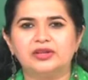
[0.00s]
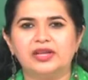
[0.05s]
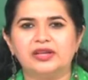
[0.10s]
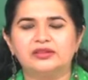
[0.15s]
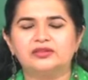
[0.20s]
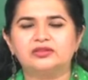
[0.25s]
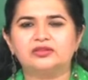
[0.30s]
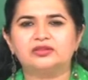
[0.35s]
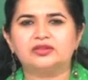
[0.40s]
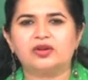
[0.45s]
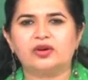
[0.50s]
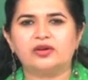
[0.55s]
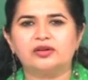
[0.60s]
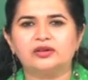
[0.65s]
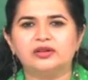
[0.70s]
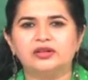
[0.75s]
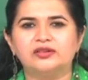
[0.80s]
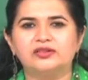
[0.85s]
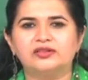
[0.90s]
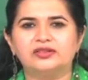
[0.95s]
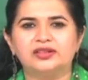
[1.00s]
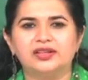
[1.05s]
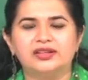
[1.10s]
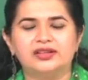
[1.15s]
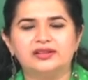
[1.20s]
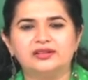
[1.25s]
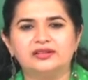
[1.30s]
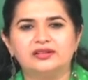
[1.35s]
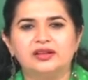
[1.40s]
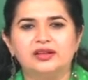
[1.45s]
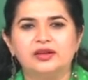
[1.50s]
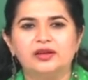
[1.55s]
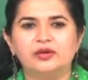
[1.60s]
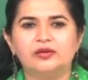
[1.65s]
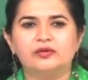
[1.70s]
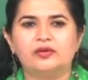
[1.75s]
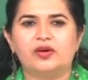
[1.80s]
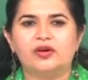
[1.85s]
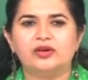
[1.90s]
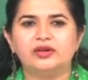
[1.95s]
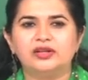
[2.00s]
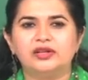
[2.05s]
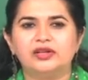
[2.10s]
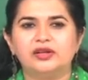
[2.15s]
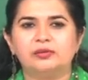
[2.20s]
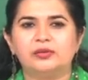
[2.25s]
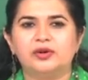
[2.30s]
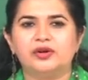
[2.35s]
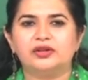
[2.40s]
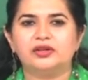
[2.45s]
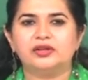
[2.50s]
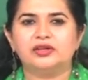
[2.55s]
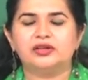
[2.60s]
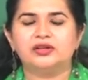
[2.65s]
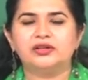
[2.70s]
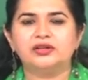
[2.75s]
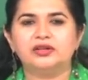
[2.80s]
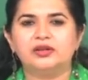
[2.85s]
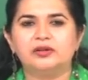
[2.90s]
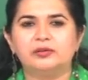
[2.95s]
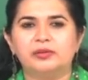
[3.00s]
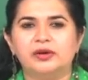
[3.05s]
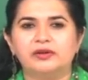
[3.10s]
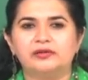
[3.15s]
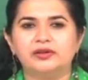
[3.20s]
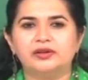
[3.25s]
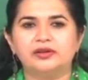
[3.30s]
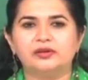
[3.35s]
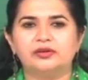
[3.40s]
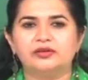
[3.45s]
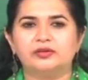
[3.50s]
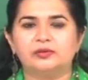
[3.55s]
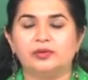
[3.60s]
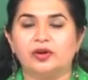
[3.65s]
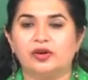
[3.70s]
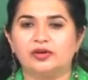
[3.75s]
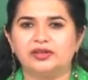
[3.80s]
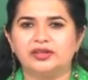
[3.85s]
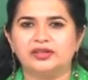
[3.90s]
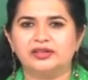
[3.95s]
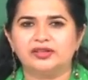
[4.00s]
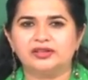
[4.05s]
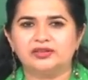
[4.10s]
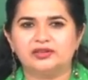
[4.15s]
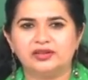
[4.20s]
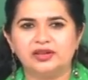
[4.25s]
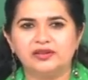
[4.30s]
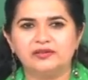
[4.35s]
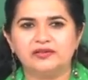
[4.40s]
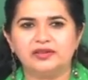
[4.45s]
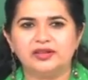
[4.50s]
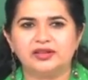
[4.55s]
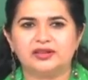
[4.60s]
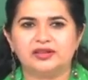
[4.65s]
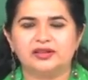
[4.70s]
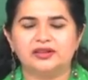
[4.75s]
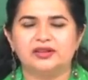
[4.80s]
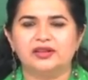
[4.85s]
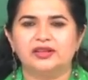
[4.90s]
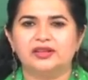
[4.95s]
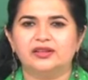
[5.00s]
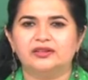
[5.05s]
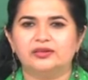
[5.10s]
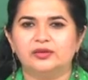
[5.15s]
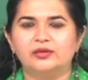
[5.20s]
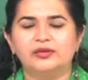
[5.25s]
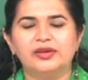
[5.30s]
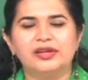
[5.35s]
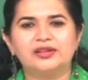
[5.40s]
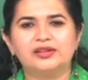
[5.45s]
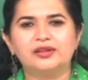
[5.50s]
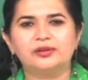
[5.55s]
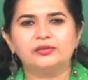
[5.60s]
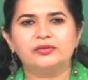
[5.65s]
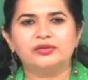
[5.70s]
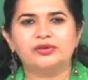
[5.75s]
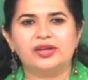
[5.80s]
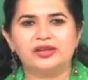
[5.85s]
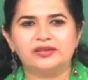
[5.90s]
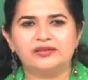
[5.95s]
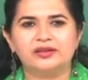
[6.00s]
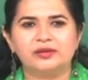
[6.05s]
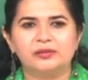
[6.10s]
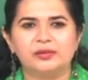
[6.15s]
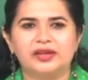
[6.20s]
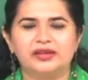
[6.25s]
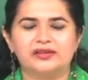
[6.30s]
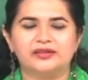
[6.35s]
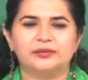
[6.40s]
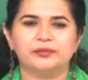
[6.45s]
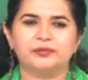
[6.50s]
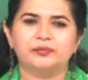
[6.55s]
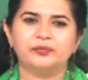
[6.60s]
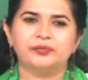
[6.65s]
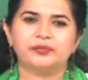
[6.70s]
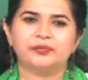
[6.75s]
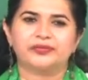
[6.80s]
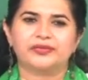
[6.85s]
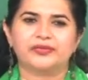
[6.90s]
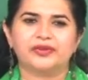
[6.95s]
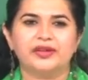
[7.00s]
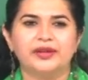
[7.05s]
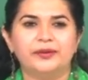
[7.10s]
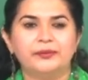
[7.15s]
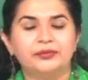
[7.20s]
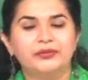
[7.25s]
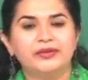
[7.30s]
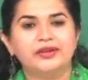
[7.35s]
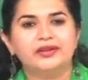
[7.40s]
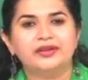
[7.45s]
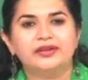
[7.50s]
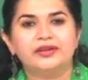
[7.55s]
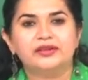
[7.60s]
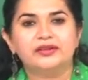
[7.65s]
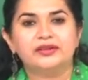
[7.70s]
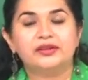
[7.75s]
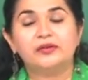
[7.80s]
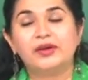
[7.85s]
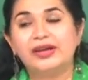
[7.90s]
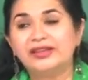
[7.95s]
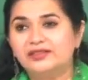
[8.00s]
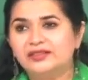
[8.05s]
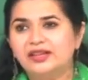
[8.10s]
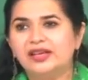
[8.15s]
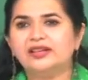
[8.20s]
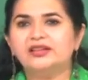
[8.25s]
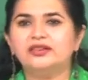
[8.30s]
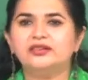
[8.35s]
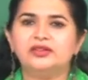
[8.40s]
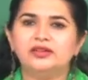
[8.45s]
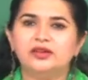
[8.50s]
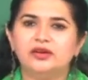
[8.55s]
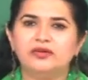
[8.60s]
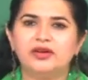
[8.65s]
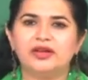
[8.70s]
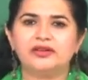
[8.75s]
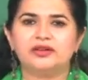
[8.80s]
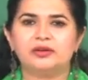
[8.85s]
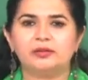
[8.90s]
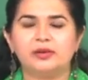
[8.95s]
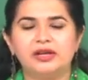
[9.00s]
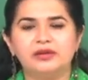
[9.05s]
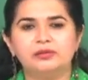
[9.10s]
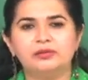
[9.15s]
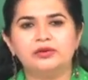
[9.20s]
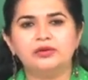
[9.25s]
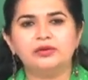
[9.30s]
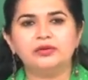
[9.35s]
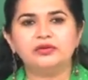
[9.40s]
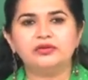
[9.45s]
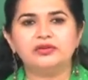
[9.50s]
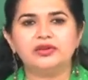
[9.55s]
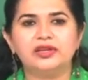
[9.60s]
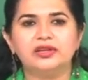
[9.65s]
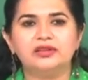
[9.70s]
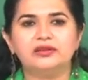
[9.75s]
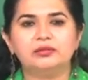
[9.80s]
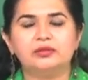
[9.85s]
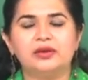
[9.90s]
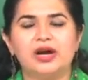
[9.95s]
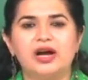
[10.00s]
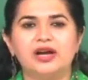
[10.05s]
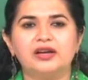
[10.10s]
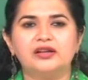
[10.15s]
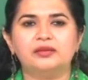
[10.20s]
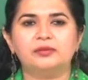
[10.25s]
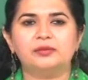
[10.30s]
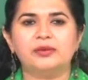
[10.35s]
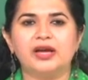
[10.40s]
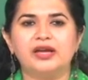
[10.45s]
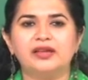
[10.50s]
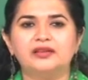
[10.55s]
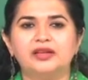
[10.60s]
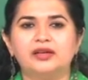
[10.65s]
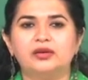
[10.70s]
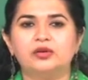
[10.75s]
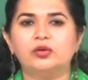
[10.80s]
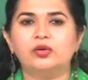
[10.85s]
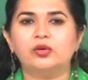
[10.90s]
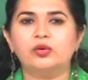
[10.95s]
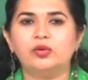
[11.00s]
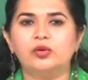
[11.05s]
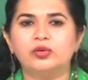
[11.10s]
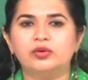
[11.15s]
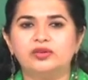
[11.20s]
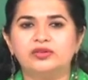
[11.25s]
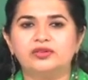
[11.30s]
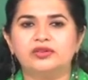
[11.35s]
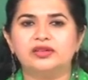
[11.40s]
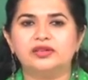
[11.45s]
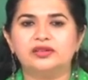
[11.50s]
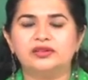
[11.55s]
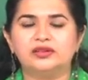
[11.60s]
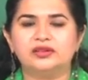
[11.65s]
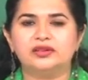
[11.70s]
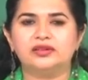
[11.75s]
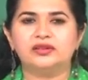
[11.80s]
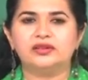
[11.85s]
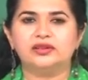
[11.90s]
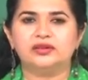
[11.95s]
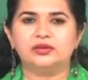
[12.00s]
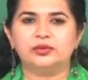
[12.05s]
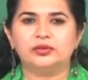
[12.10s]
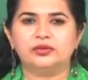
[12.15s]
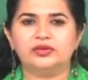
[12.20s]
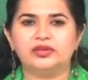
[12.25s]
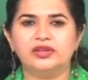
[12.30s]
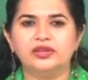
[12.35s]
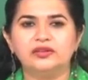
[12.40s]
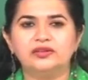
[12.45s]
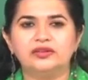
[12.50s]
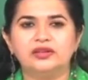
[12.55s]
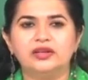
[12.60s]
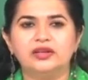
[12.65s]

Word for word: astonished gaze, falling upon a herd of buffaloes blocking the traffic. So, welcome to Hyderabad. Yeah. The vitality of Hyderabad blues is marked by the codes it uses.